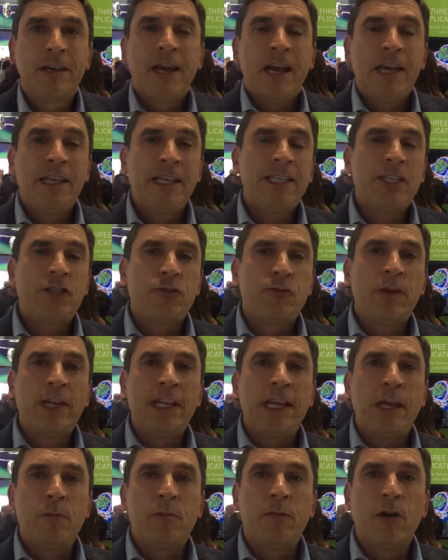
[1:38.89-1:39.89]
And this is
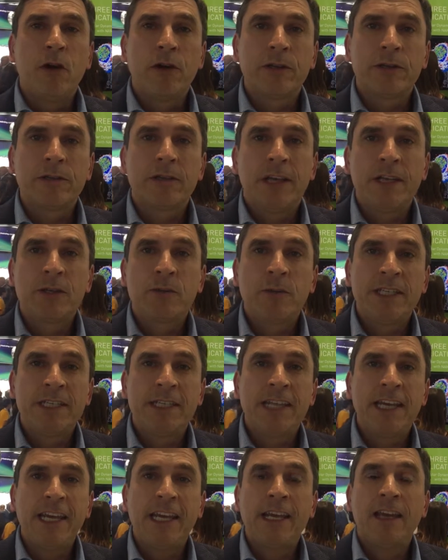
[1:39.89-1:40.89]
really important as we
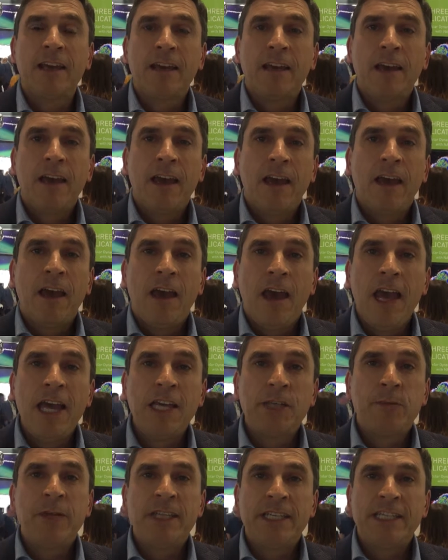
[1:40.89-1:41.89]
see
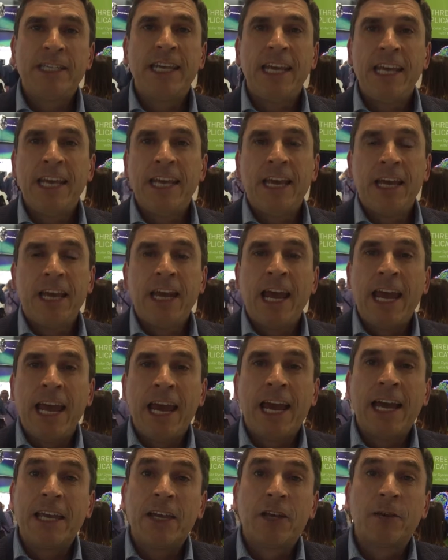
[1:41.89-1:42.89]
HPC and
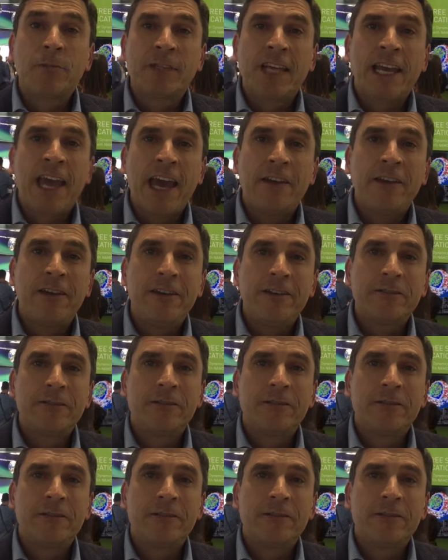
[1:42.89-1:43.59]
AI come together.